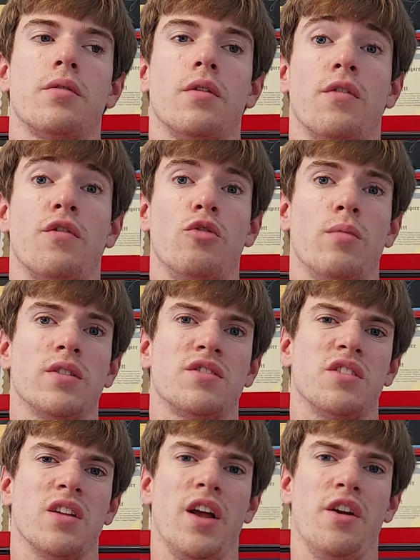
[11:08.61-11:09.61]
a few
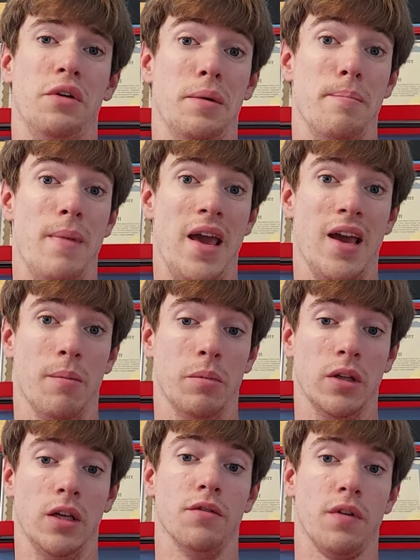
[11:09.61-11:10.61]
months later in May, I
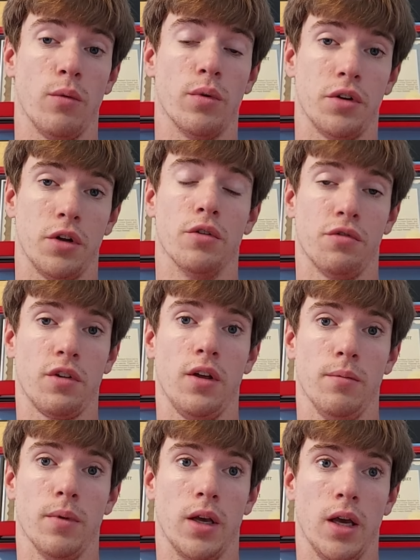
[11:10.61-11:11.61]
believe, I went to go see
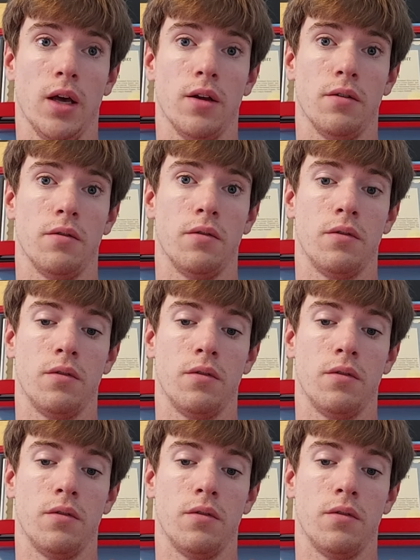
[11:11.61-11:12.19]
him again